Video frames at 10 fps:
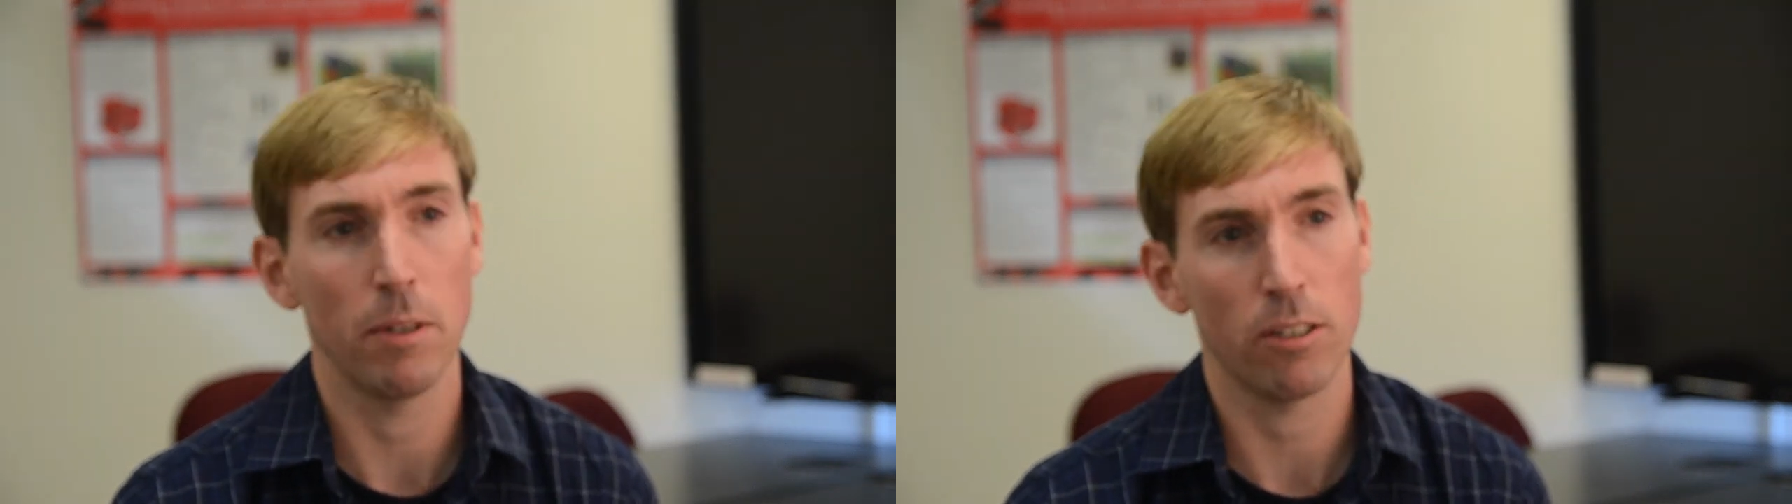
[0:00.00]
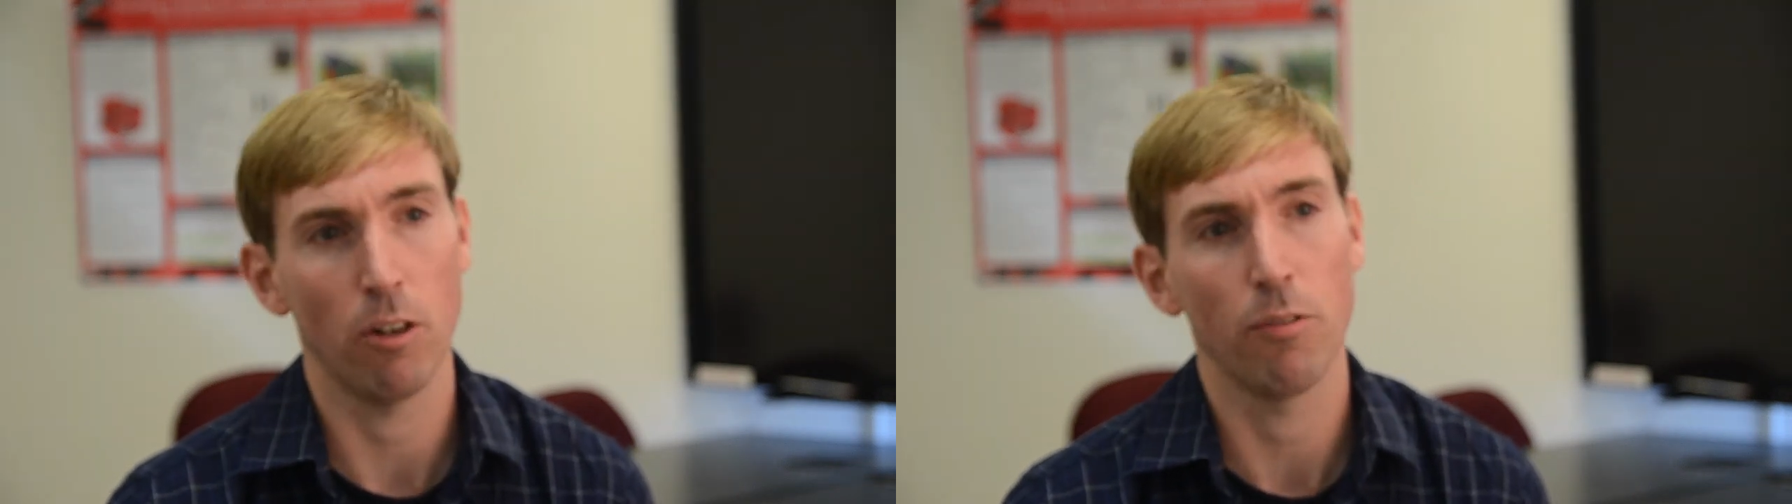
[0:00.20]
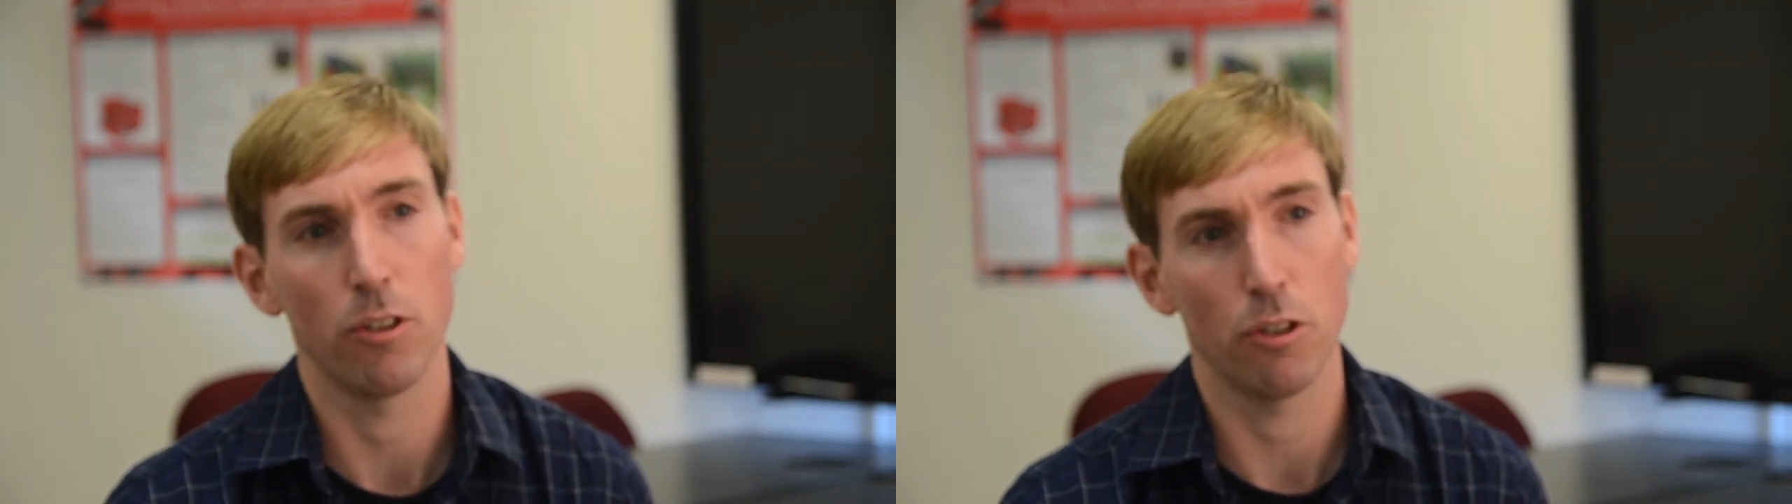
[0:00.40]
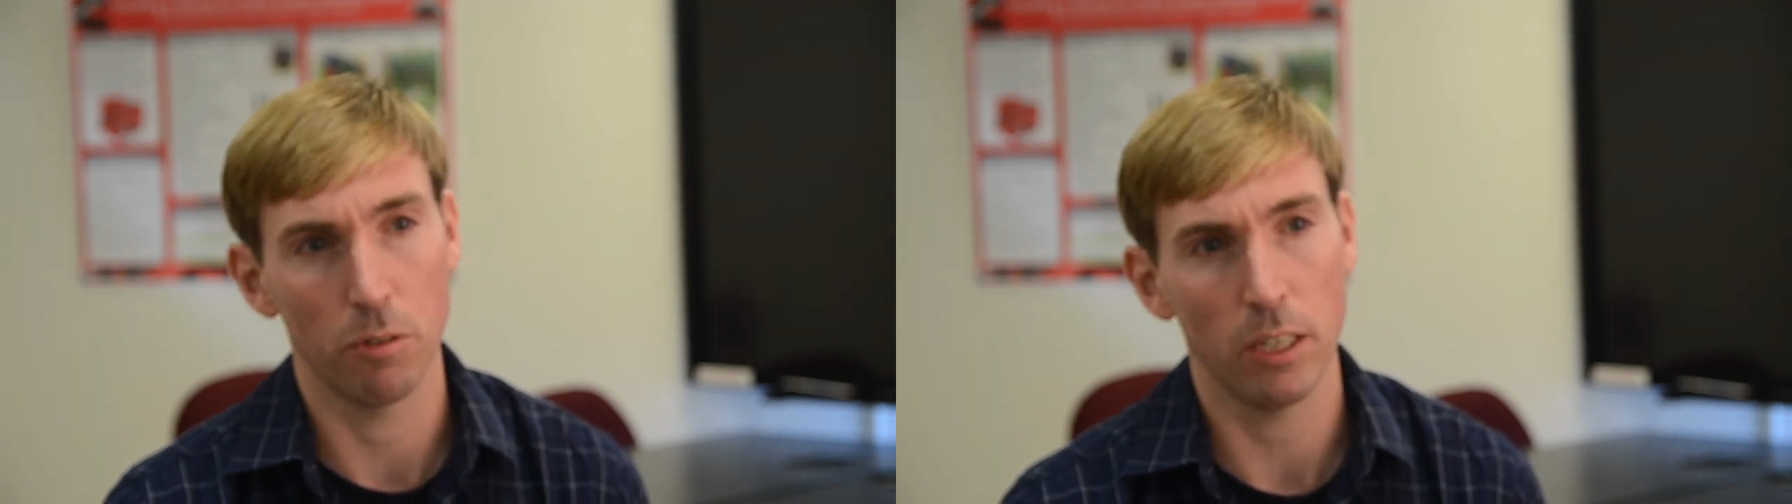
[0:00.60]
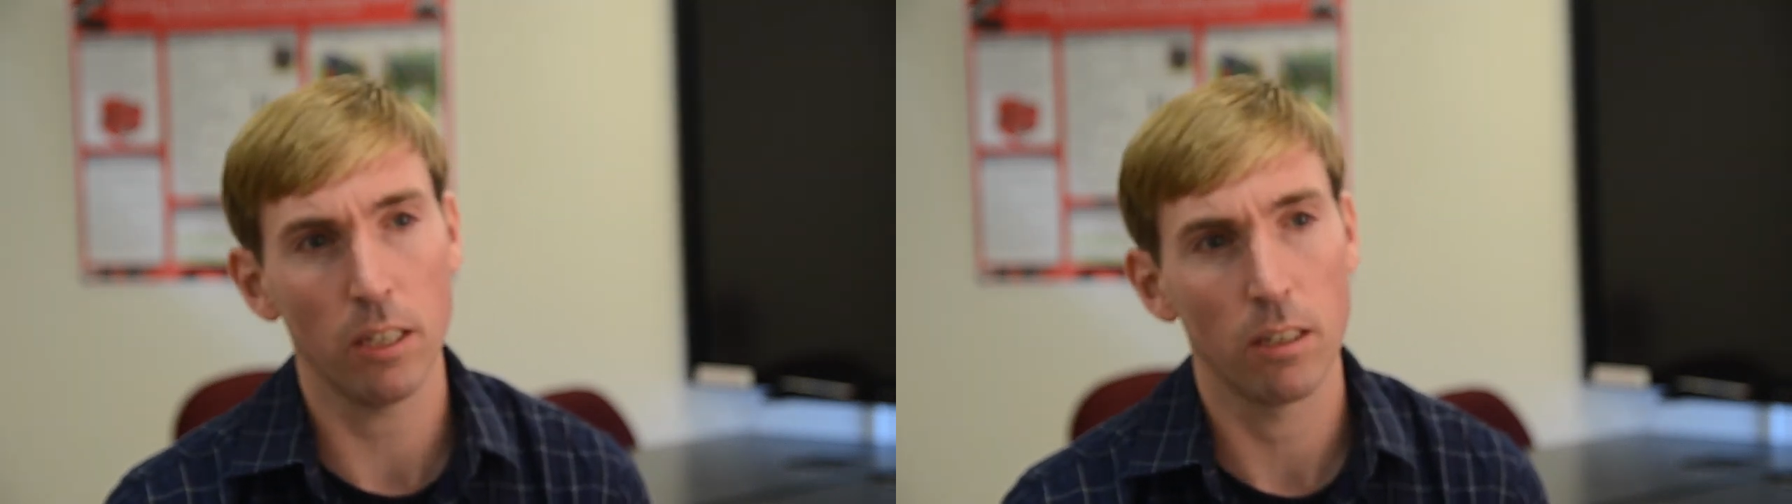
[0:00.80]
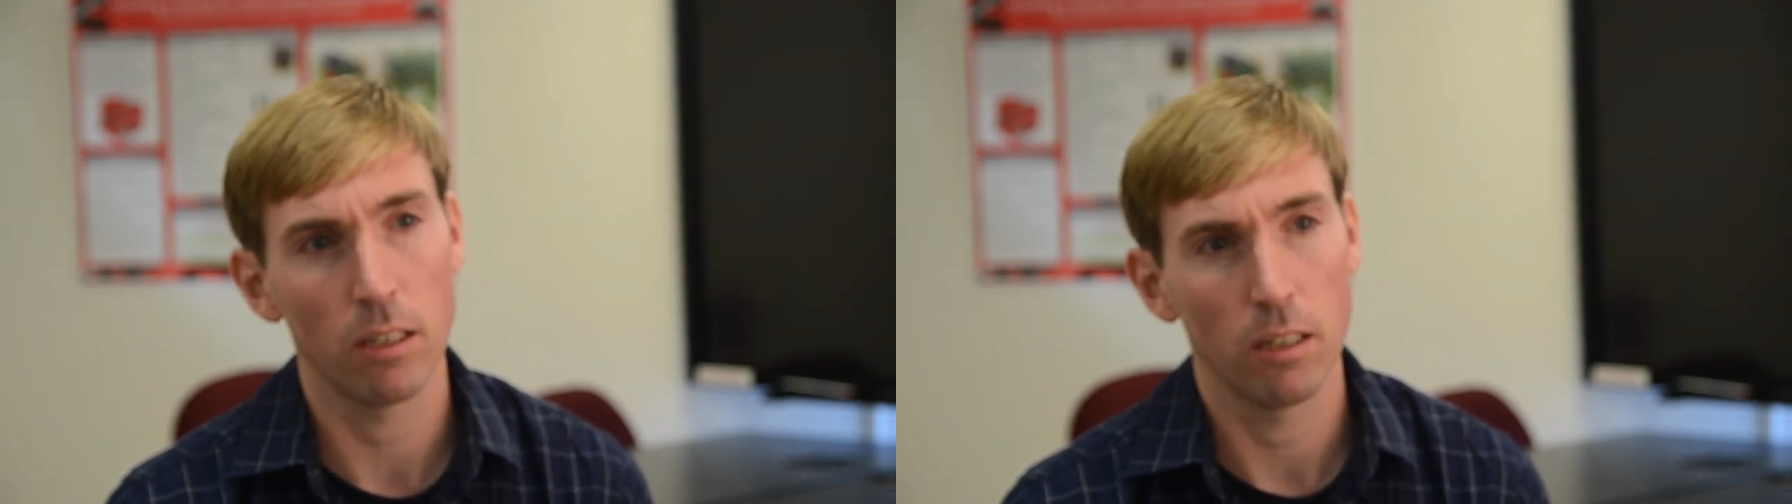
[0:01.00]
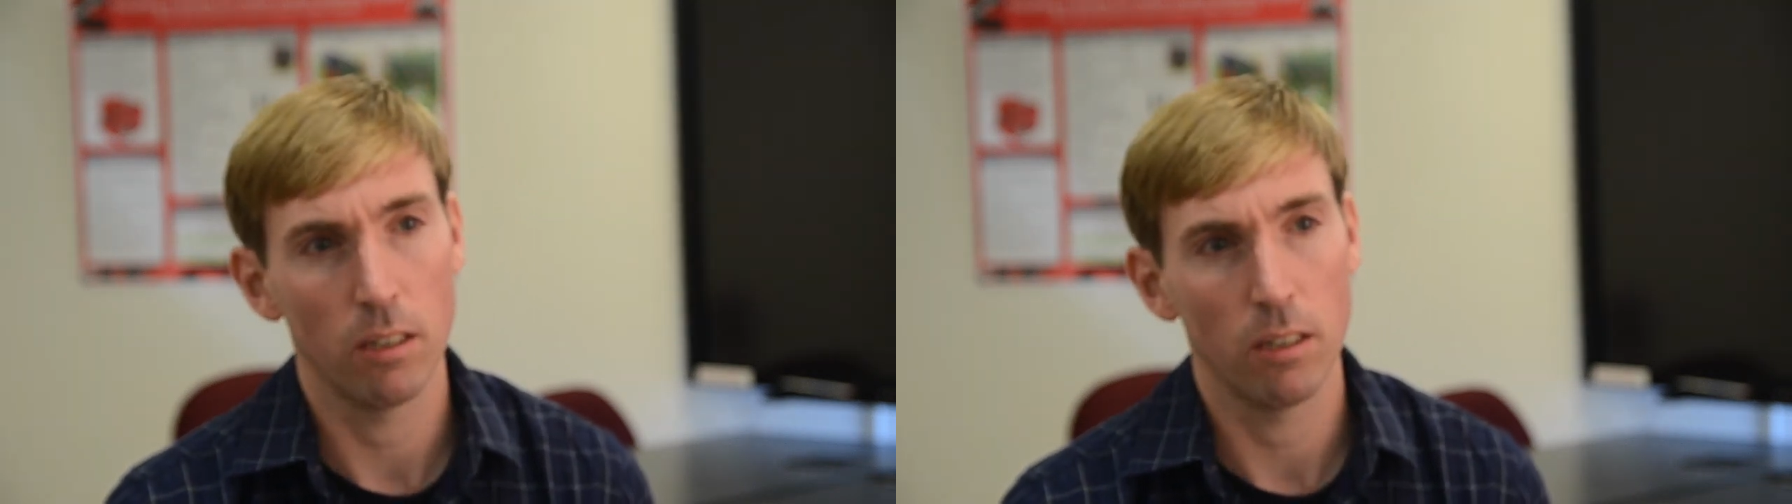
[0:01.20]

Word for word: itself is unique,